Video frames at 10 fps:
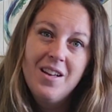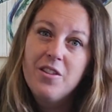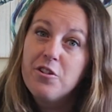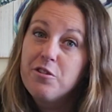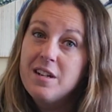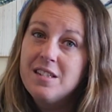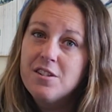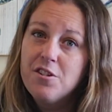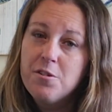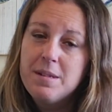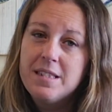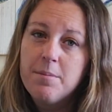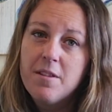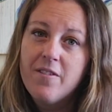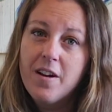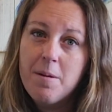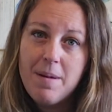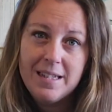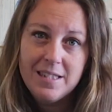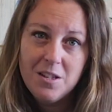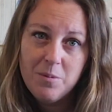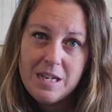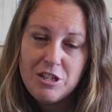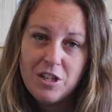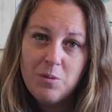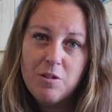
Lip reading: Their greens are known to be some of the very best in the region,